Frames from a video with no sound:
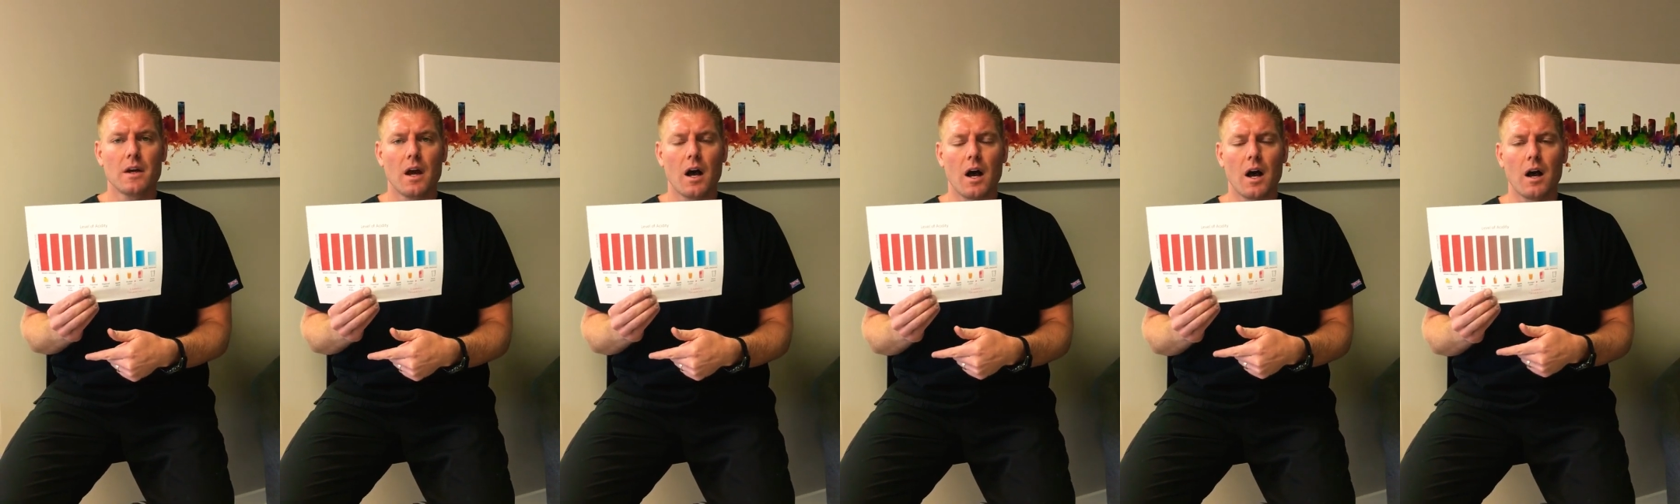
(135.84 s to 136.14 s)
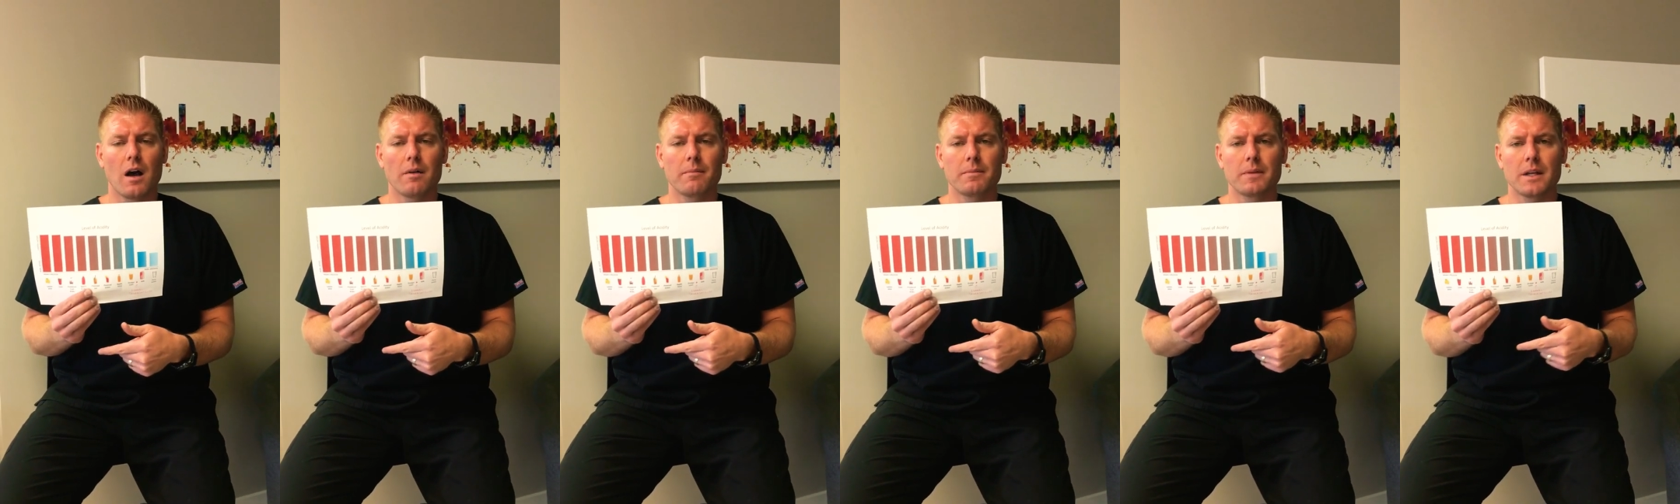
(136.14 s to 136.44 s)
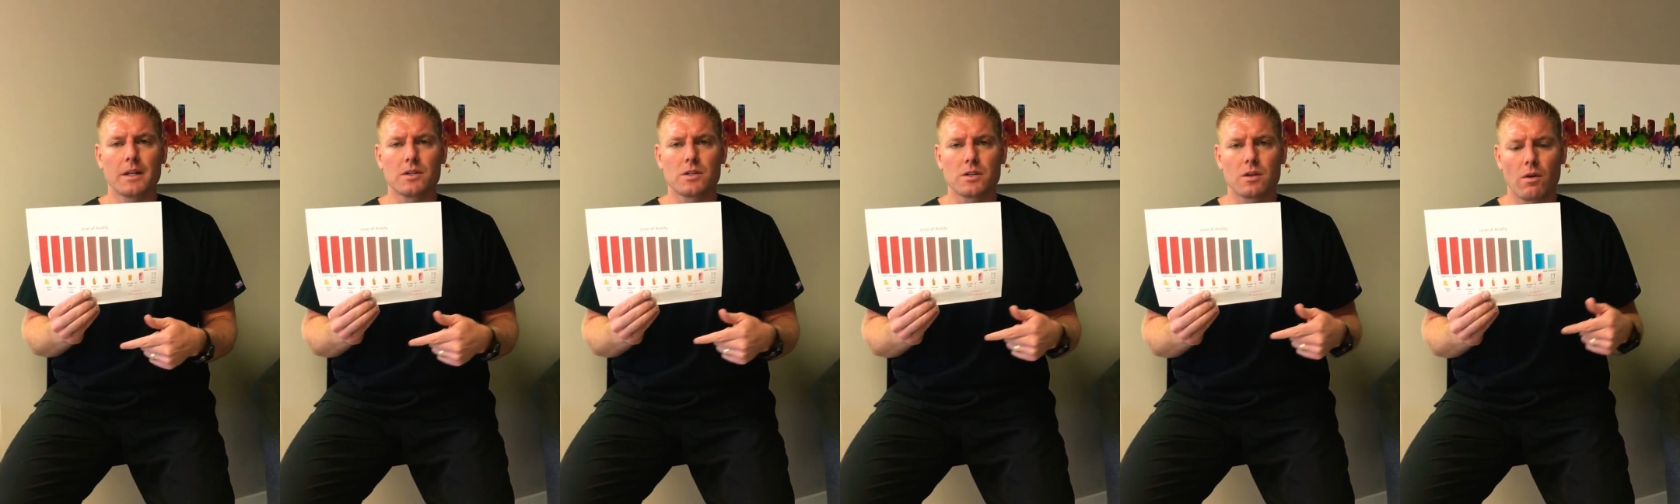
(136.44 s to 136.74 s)

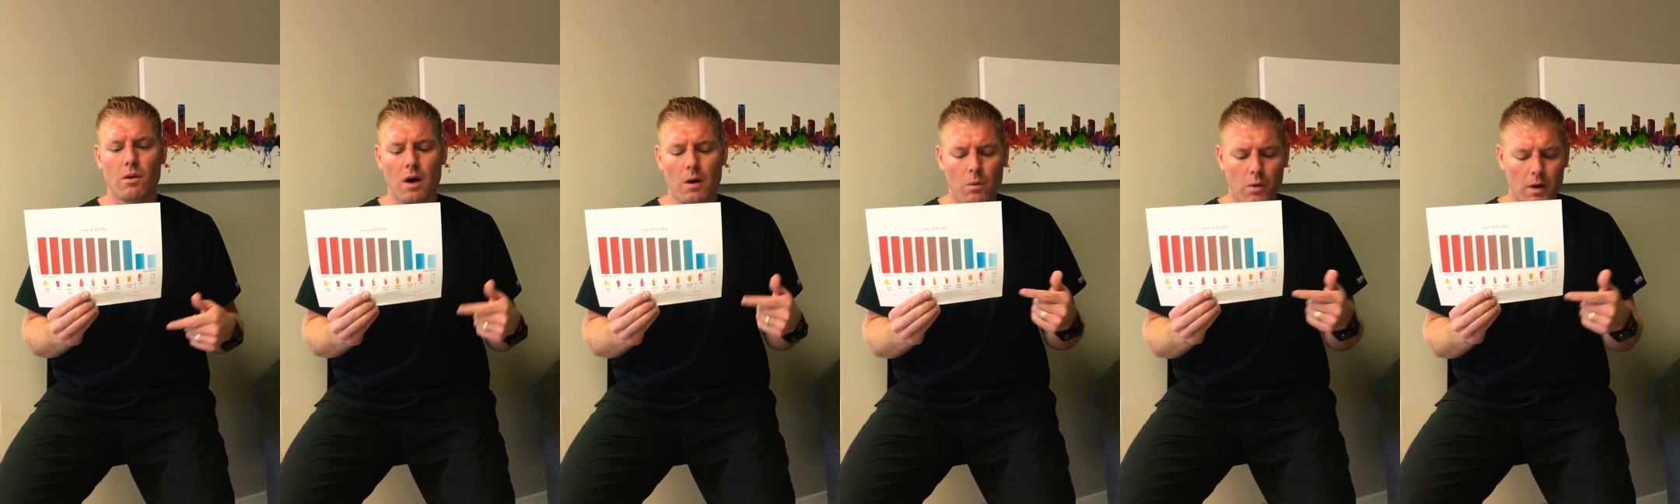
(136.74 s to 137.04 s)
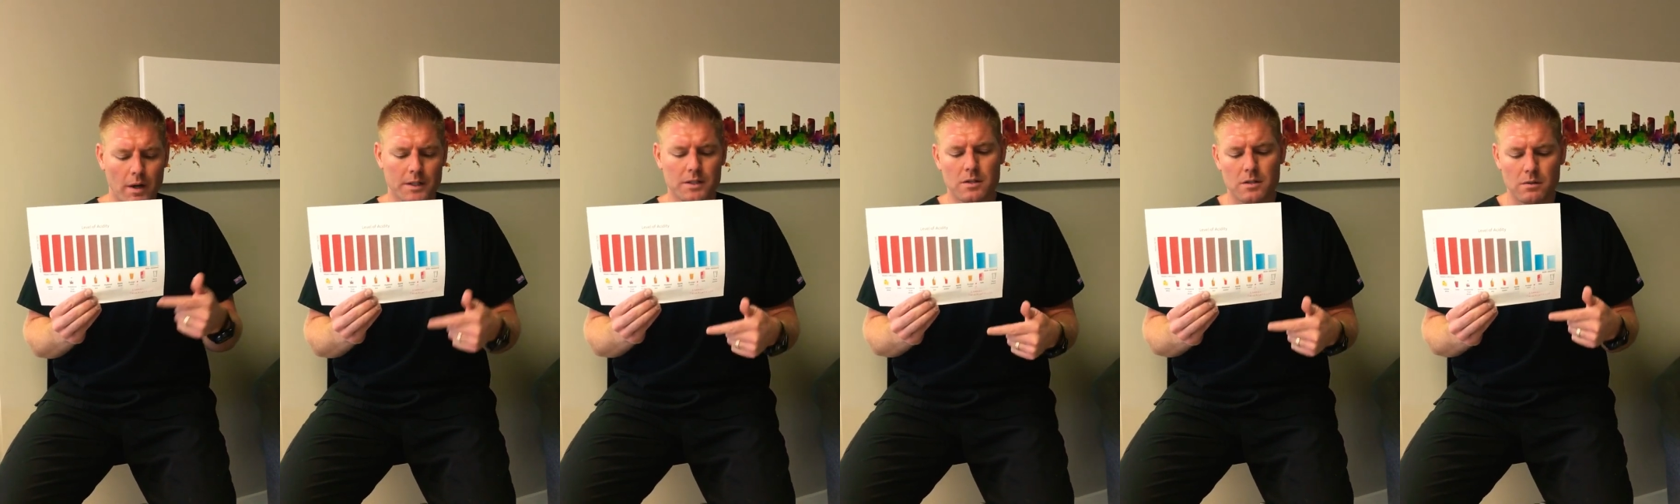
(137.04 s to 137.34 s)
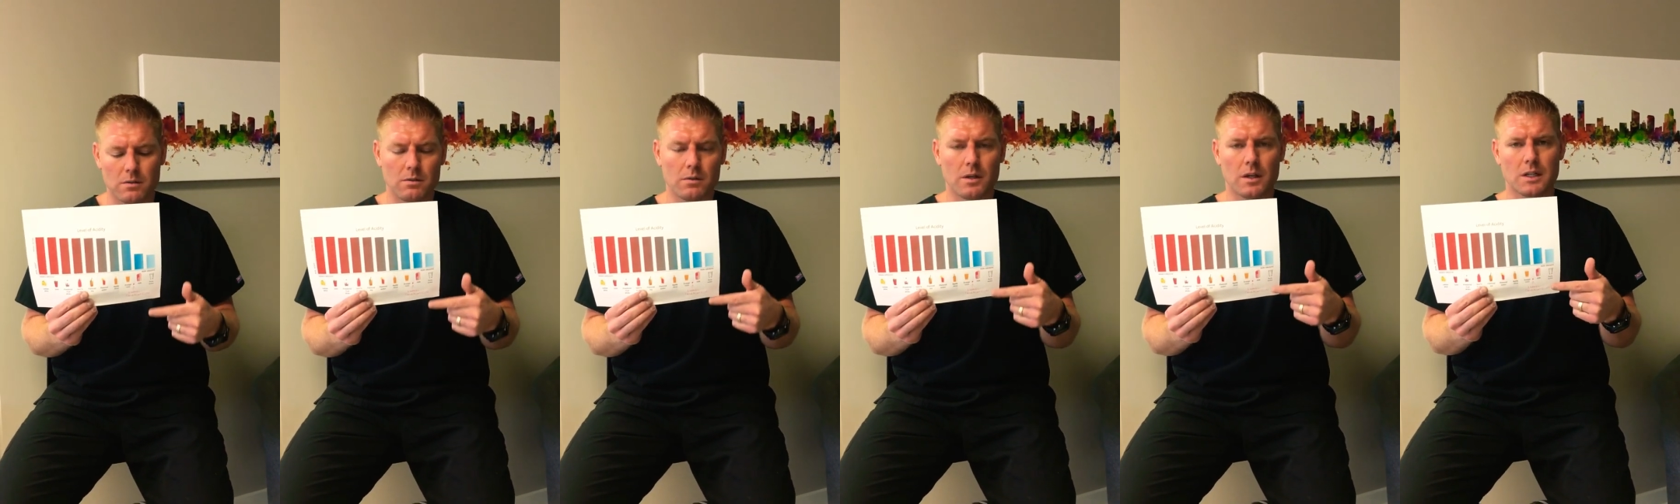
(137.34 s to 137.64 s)
And so I want
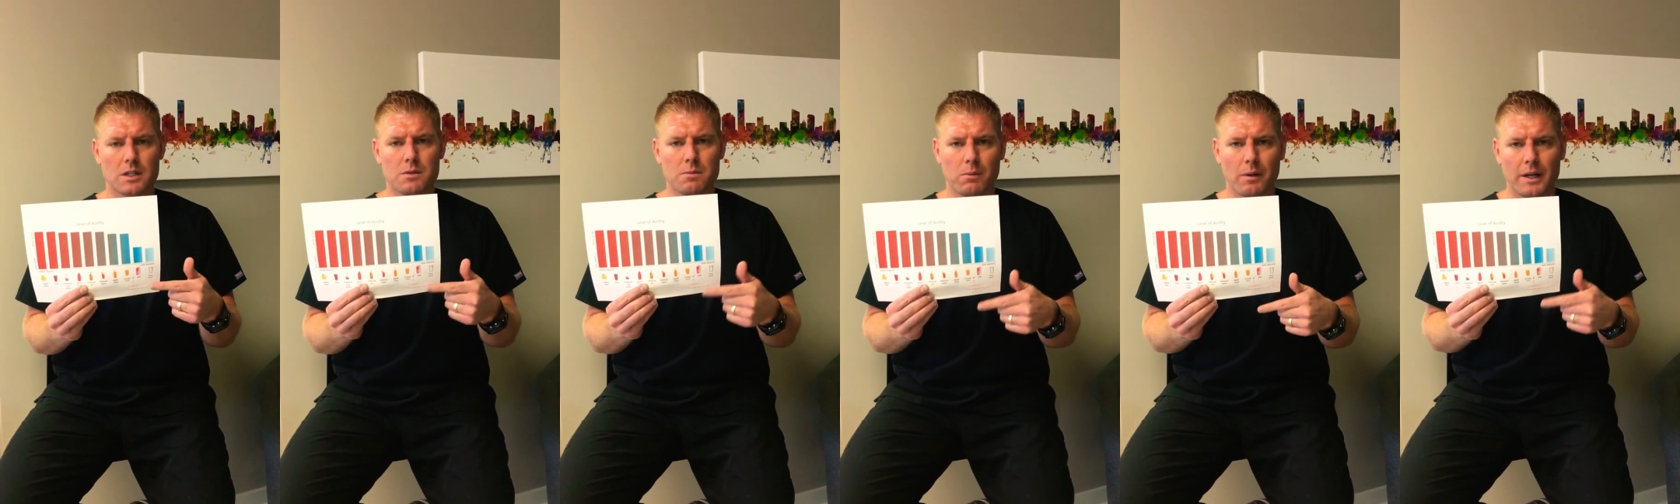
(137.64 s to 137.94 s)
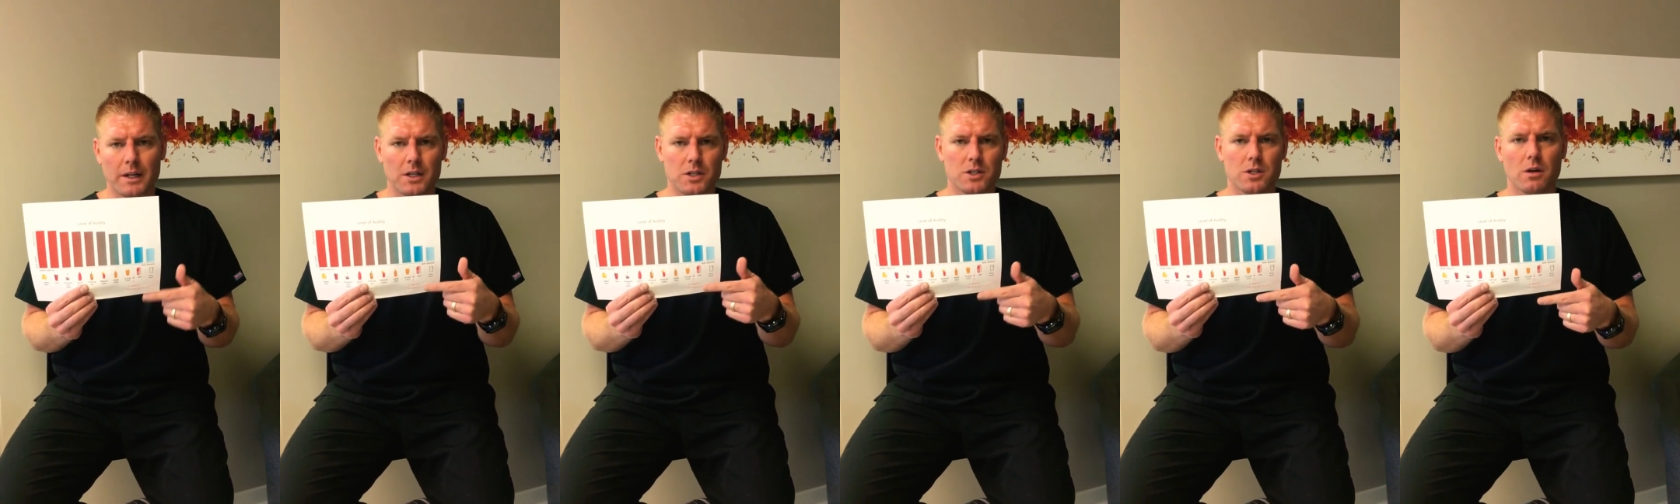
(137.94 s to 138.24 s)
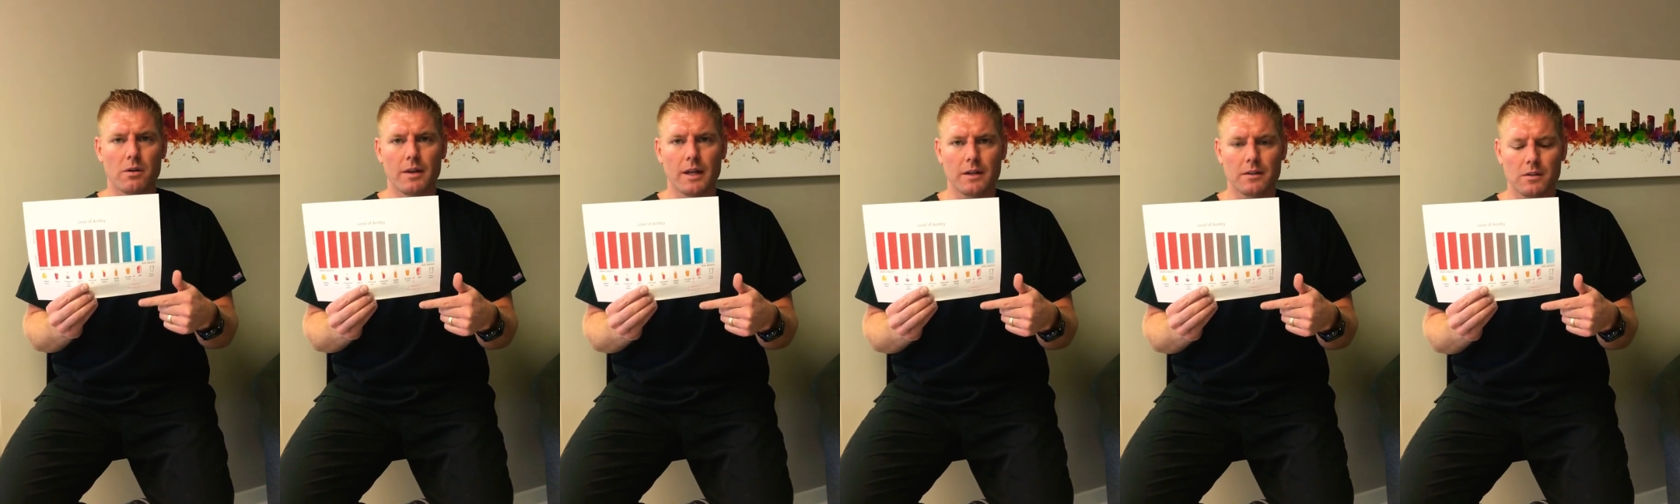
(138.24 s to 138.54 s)
to explain and
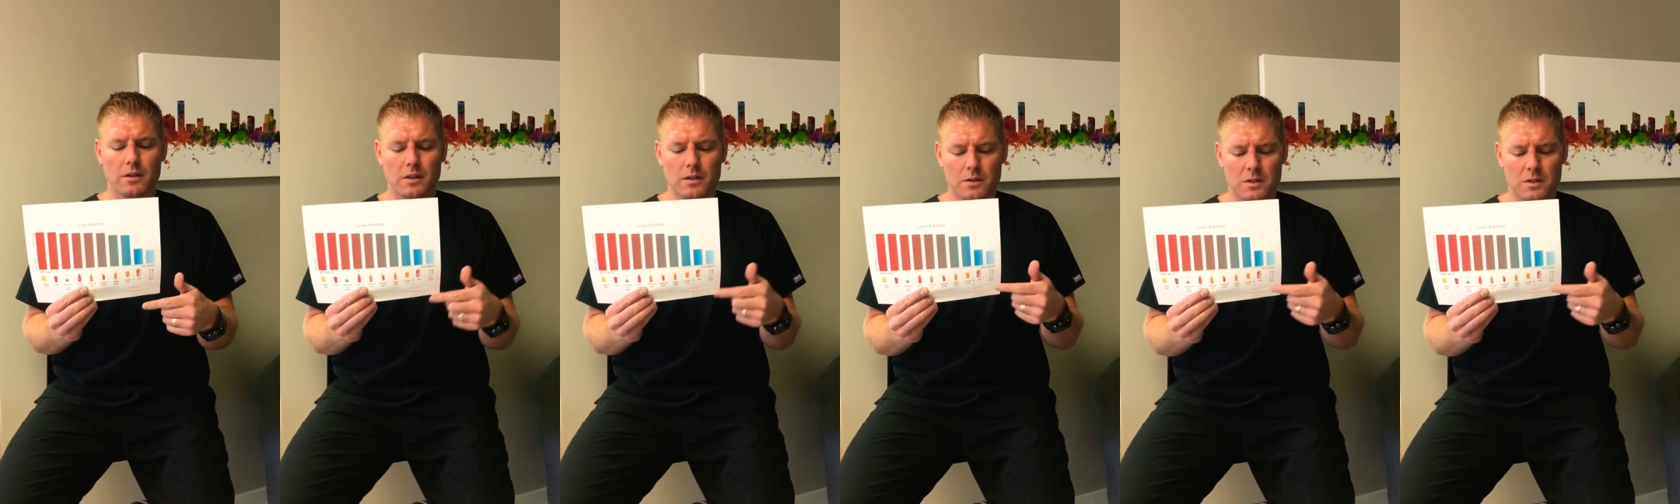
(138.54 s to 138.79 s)
show that to you.